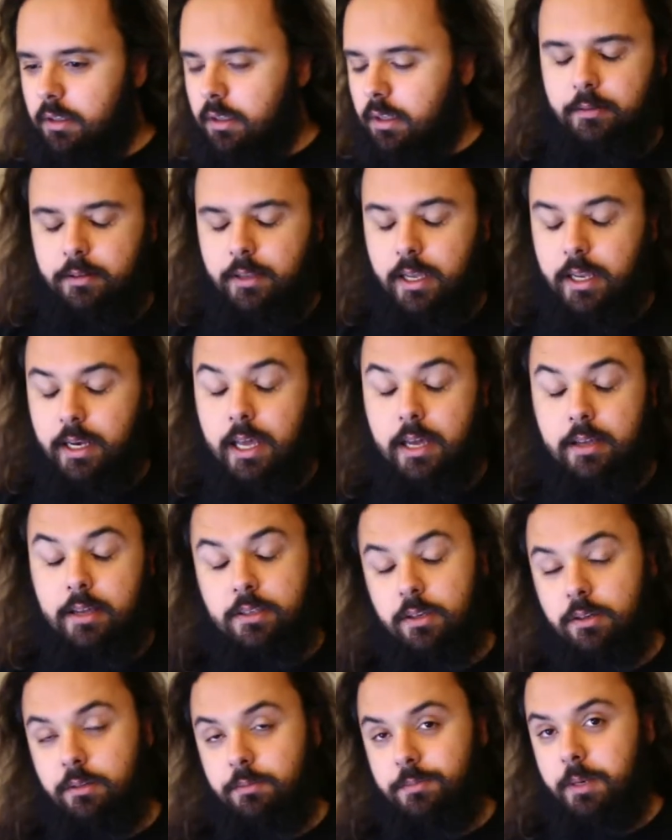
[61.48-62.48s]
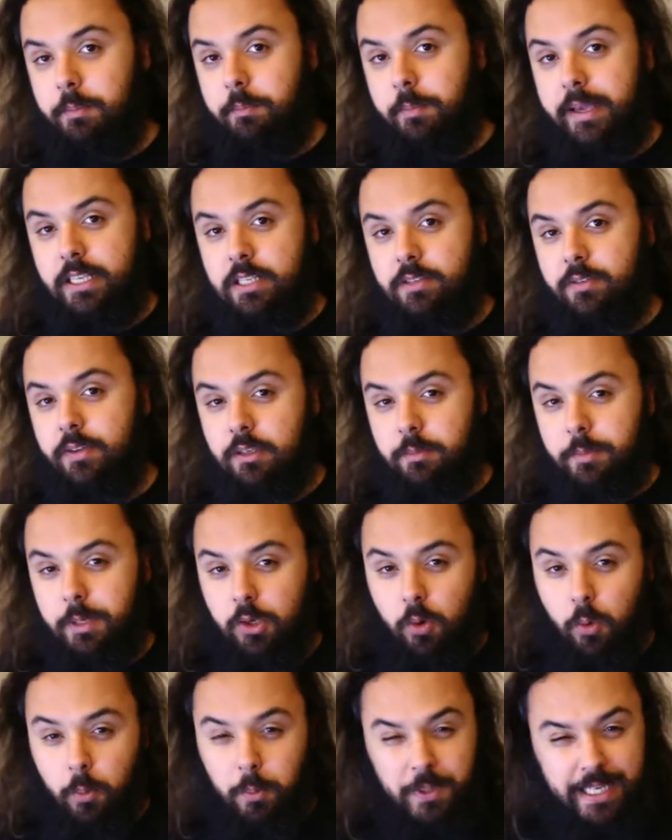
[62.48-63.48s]
And yeah, so it makes things a bit
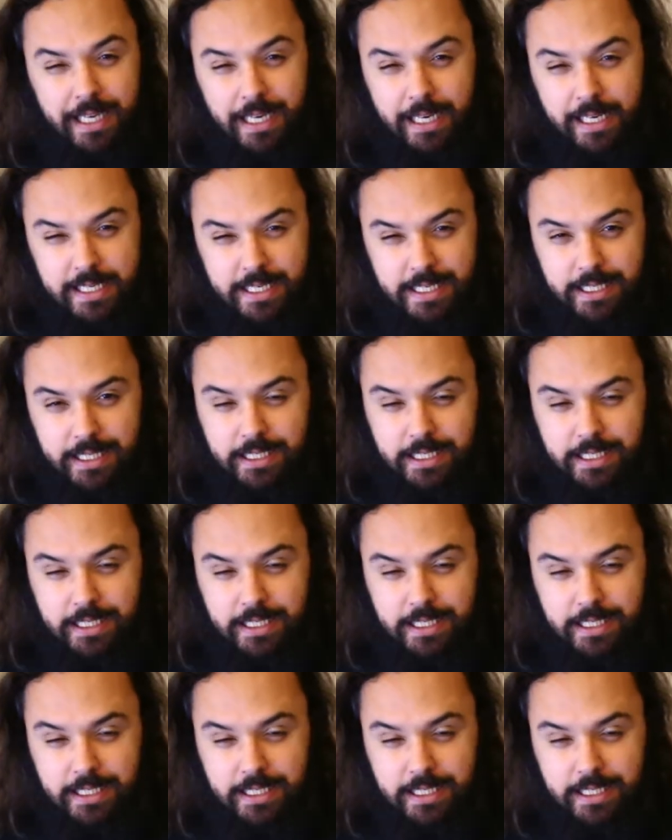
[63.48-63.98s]
complicated